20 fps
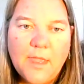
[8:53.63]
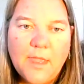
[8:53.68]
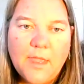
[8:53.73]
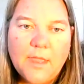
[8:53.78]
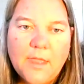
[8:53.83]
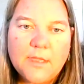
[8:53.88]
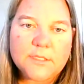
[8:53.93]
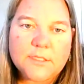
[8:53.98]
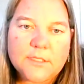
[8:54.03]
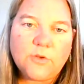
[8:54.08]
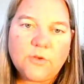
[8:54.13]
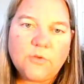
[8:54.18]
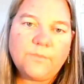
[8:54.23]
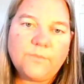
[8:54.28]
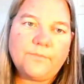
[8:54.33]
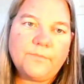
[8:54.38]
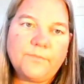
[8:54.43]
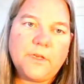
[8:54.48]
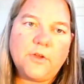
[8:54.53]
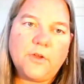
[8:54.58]
So,
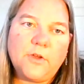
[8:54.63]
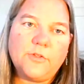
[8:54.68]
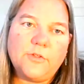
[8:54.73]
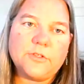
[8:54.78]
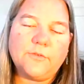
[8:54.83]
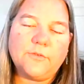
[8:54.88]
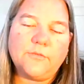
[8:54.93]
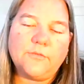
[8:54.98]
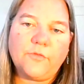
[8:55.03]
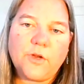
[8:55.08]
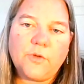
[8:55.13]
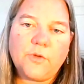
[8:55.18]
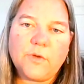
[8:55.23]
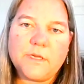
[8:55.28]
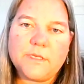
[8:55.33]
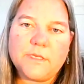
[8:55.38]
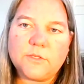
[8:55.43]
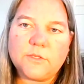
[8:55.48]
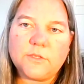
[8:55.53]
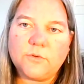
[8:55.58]
those are free
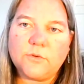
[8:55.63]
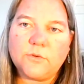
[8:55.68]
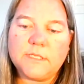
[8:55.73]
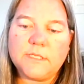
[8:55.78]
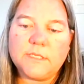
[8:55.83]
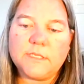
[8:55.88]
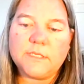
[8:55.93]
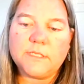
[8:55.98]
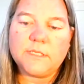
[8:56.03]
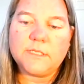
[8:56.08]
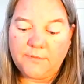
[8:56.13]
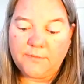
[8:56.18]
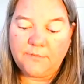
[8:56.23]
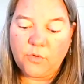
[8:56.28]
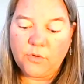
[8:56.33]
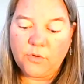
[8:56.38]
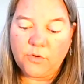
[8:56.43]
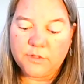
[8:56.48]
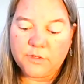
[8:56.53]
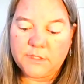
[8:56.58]
resources, but of
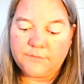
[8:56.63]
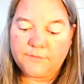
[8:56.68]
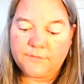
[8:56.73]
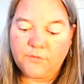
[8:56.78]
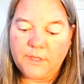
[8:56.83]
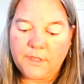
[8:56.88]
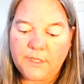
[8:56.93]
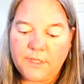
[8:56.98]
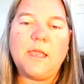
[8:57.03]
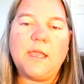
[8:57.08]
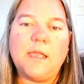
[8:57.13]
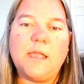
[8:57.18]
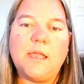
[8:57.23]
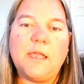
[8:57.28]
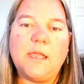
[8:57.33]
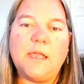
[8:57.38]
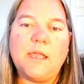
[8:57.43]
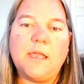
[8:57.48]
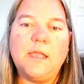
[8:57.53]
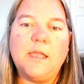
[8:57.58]
course, if you're willing to
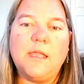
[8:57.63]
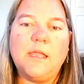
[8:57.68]
pay,